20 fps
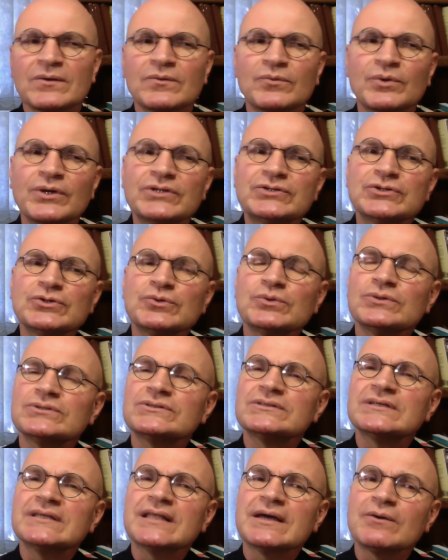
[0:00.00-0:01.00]
We too will
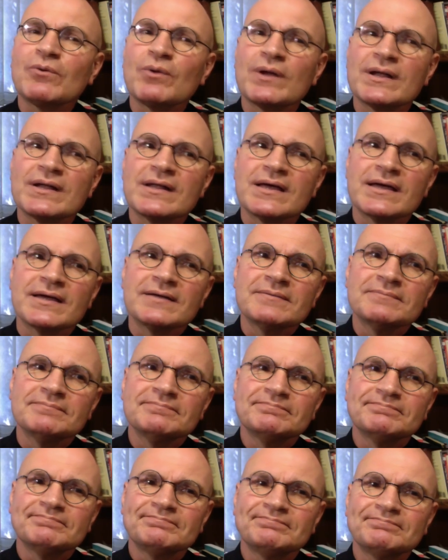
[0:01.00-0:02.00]
see that one day.
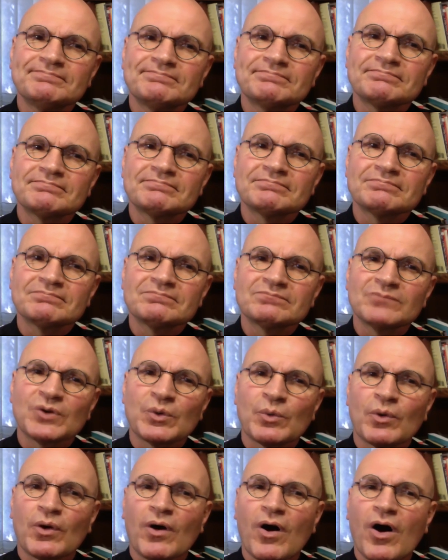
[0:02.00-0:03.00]
We
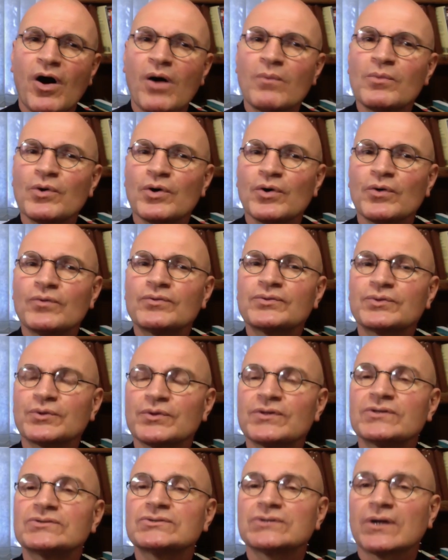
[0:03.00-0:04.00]
will all move
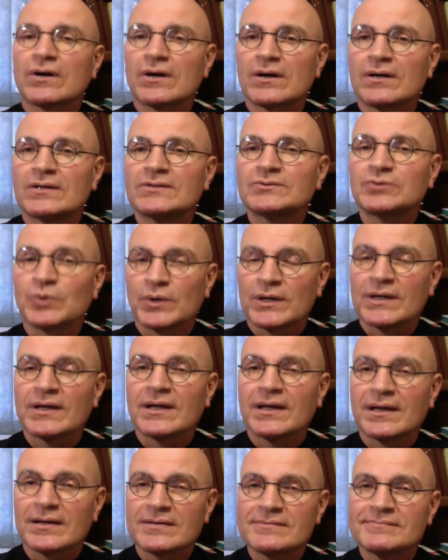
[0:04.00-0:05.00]
through the stars one
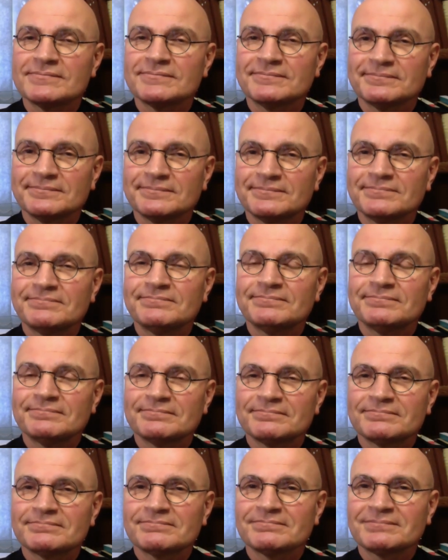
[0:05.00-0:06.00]
day.
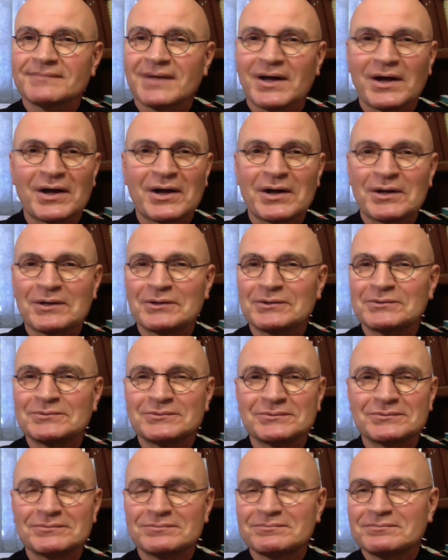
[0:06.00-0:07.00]
I
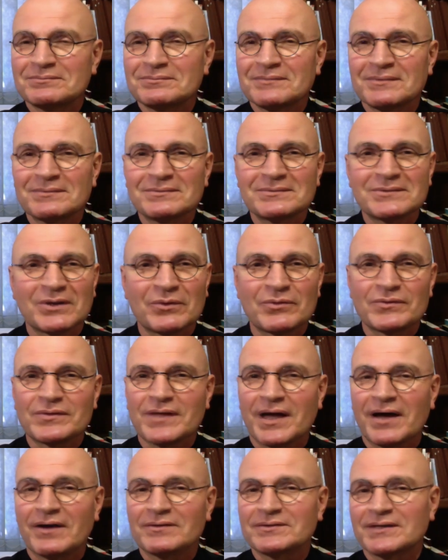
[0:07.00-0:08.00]
don't
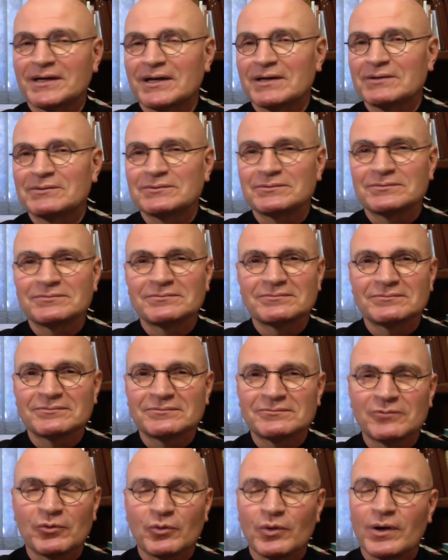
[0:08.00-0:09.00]
doubt that
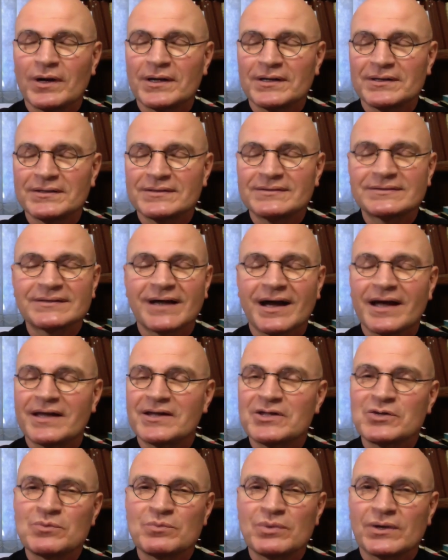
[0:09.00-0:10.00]
one
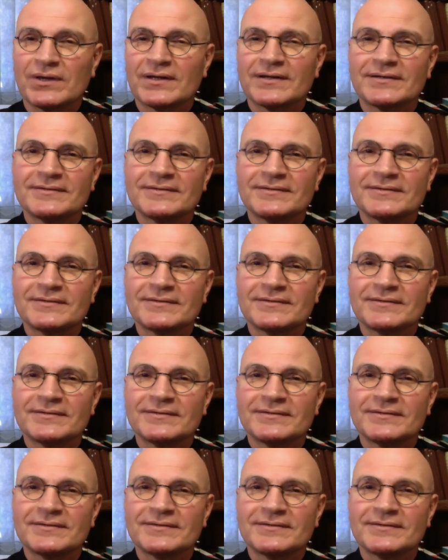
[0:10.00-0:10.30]
tiny bit.